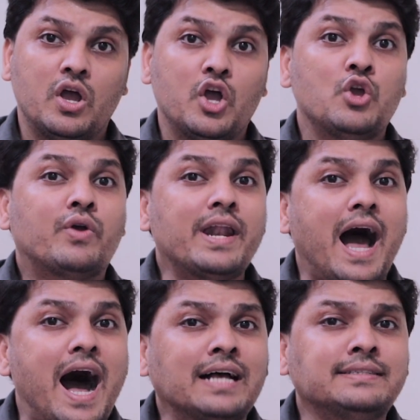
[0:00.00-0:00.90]
You can
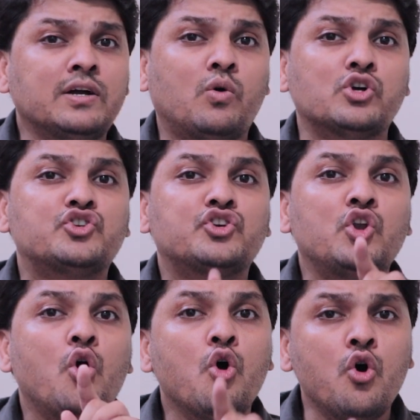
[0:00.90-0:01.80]
ask the
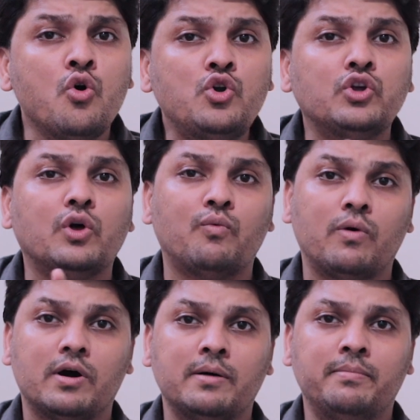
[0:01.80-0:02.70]
question who to the
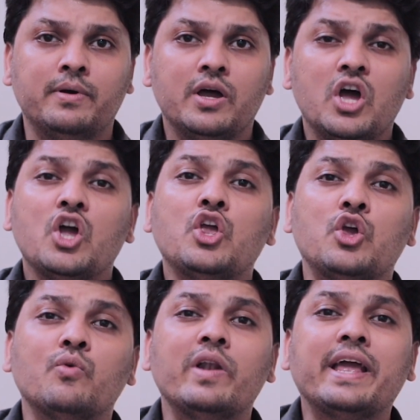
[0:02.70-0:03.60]
verb.
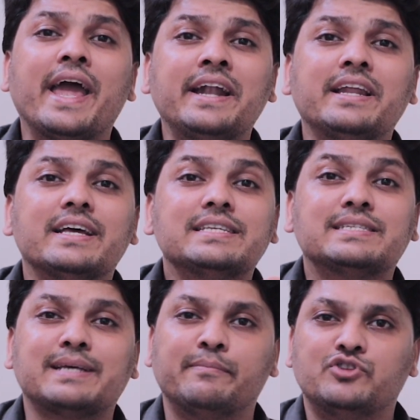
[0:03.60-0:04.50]
You will get
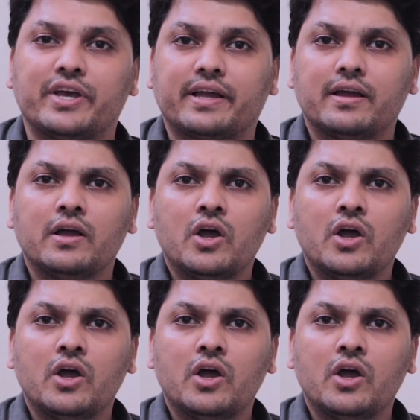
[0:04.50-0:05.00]
subject.